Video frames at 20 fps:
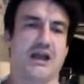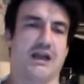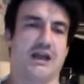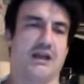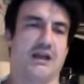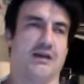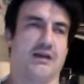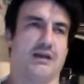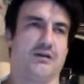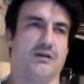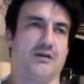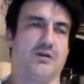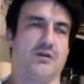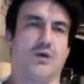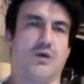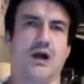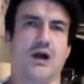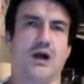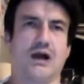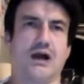and
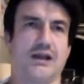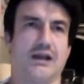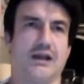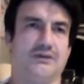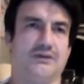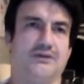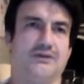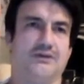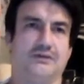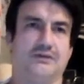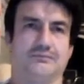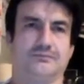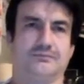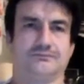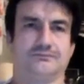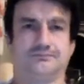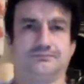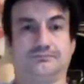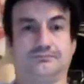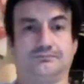quads
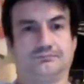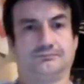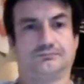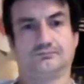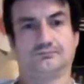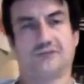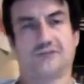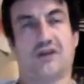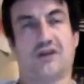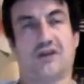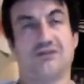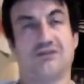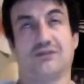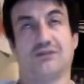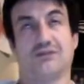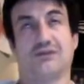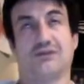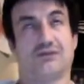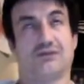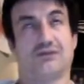and all these
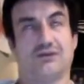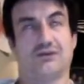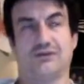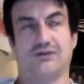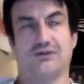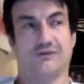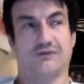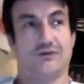muscles which have,